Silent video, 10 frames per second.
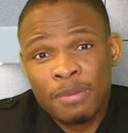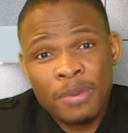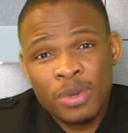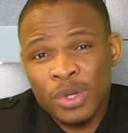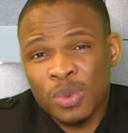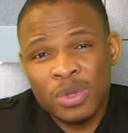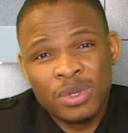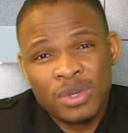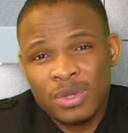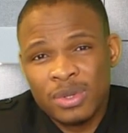People just want to
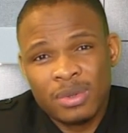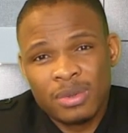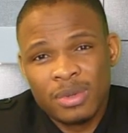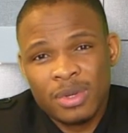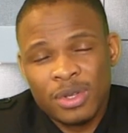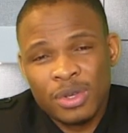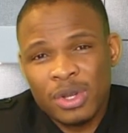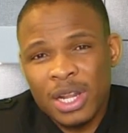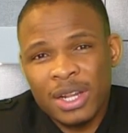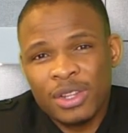use you.
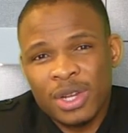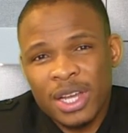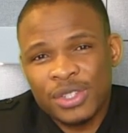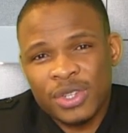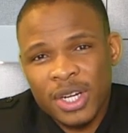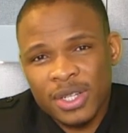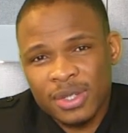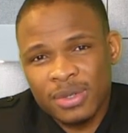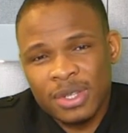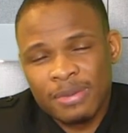You're like, you're like
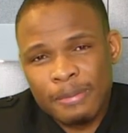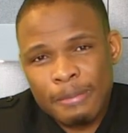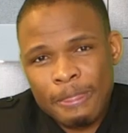trash to them.